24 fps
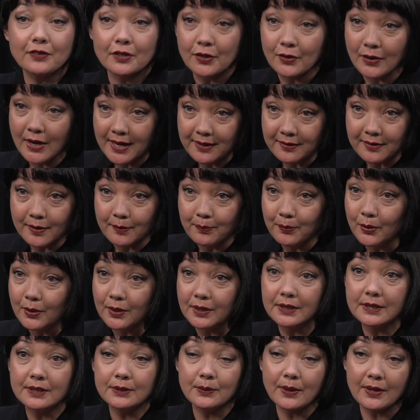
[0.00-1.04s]
grant
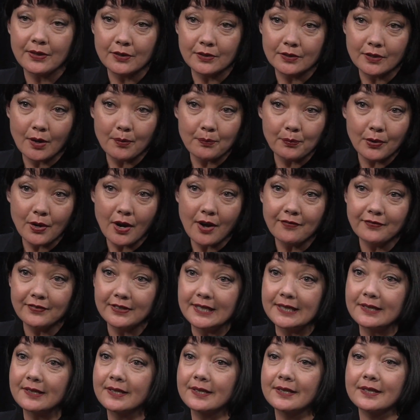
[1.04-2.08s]
support to other
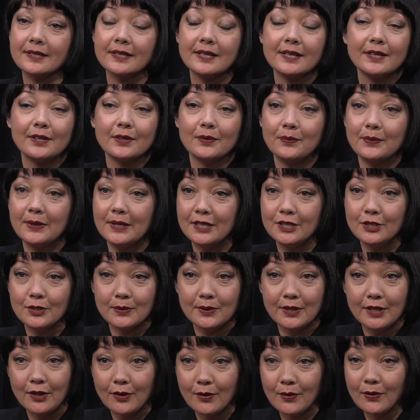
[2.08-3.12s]
nonprofits. We do a
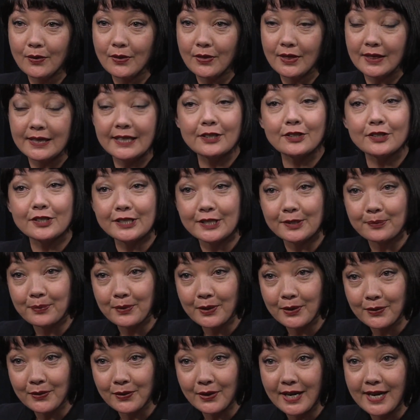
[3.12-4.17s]
youth leadership
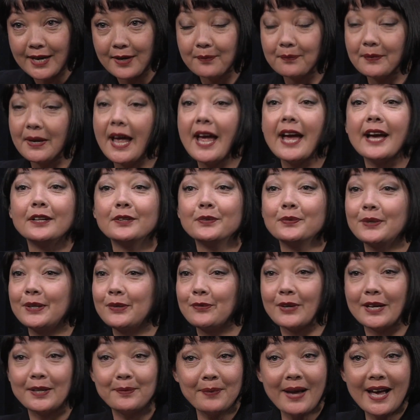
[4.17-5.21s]
program, and we
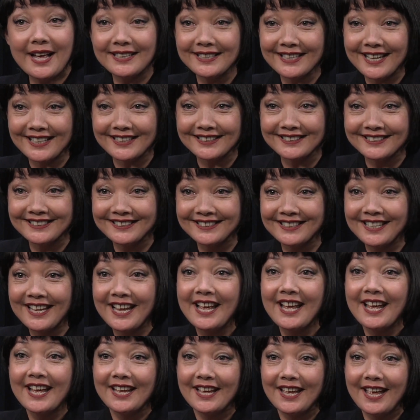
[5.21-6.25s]
run PADNET.
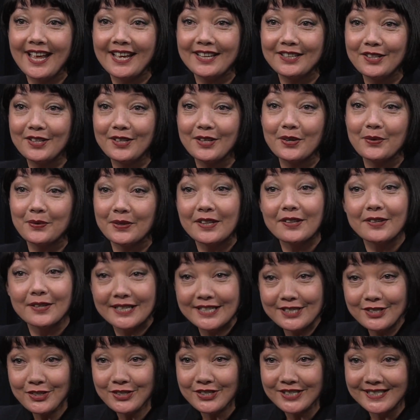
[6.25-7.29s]
And so it's
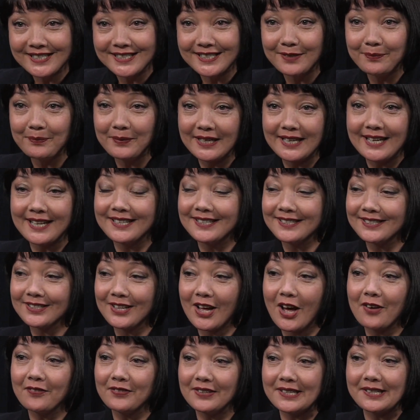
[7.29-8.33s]
interesting because
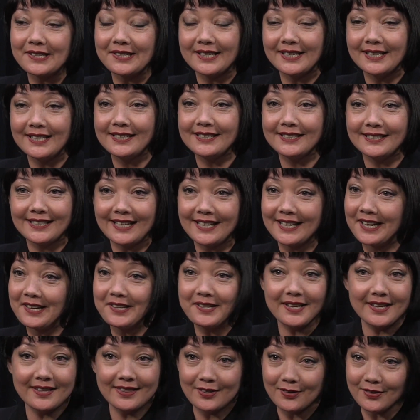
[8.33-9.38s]
obviously, like I
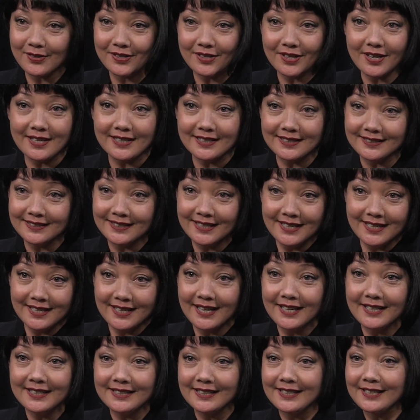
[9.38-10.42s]
said, there's not
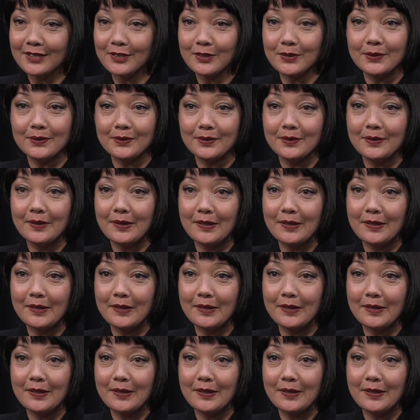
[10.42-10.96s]
a little